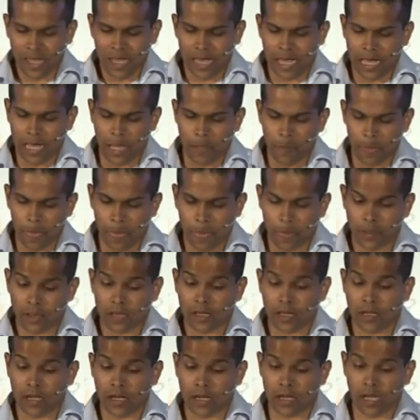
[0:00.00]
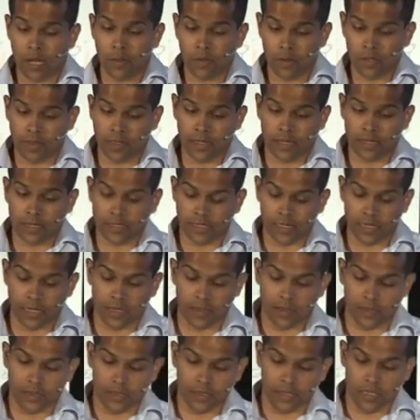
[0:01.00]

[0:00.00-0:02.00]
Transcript: A couple of things that